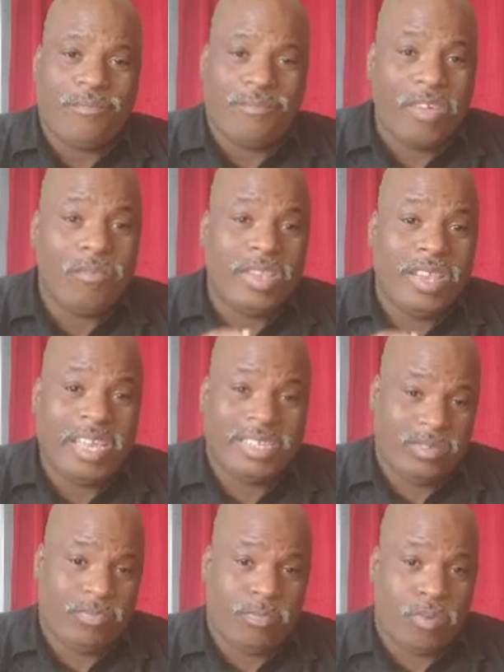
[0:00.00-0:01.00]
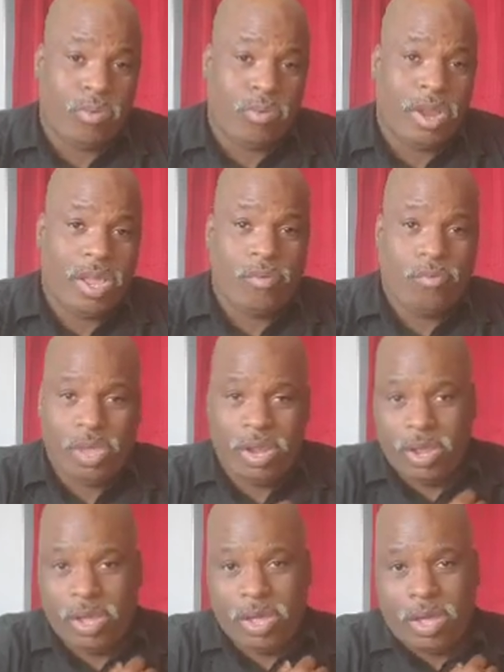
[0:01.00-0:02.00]
I'm very disappointed
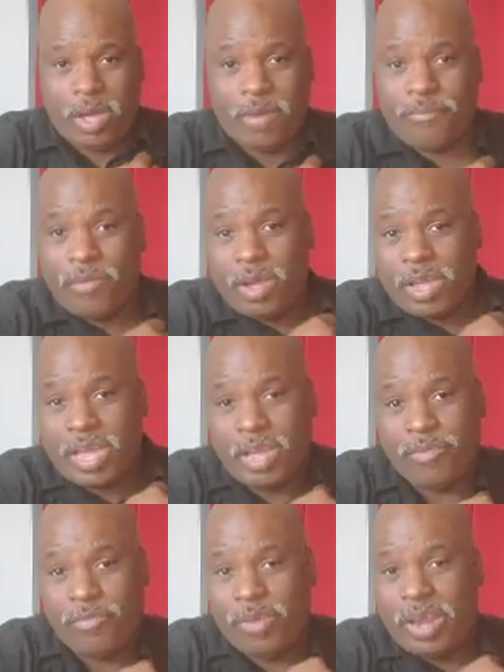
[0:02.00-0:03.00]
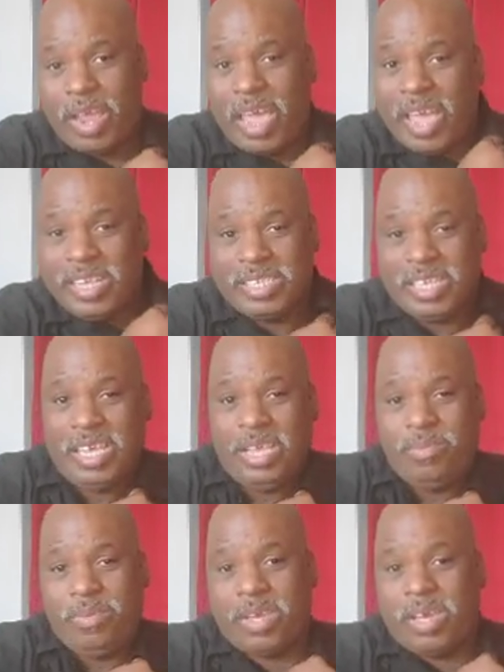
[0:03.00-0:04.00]
with the front camera with the
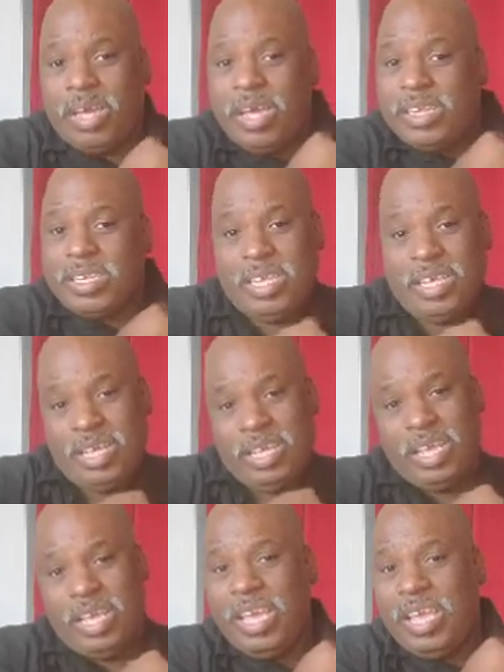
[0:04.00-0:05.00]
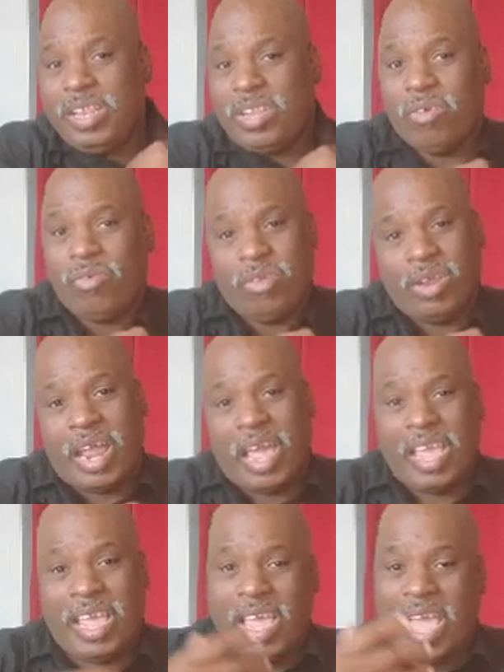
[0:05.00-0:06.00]
SE because it
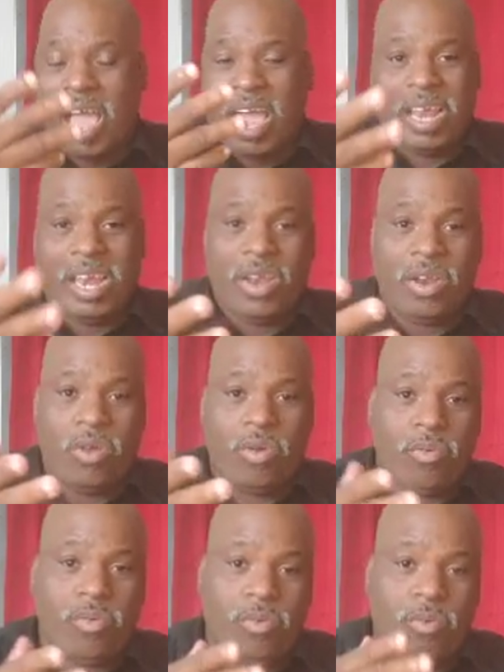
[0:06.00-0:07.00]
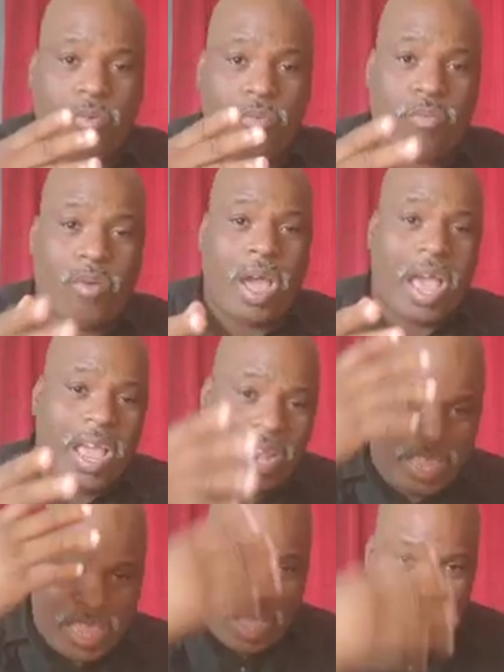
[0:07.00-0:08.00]
don't, like, I didn't know
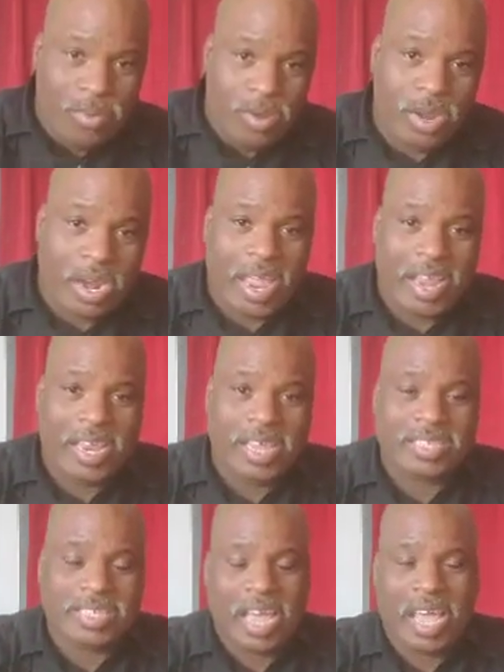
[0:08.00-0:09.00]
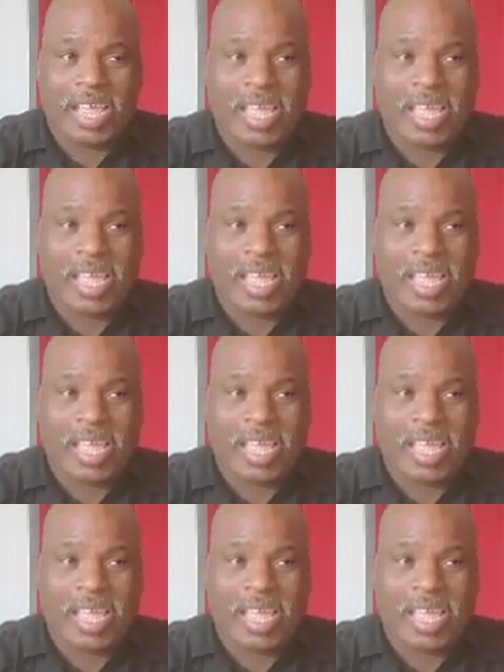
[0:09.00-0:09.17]
why the camera looked like this.